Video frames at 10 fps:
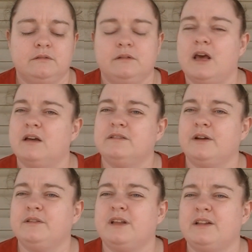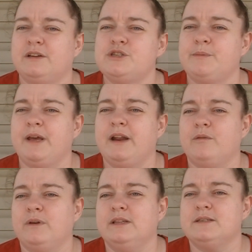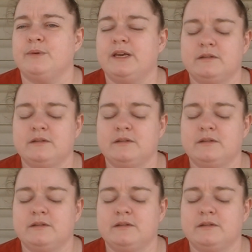yeah, there should be another one this week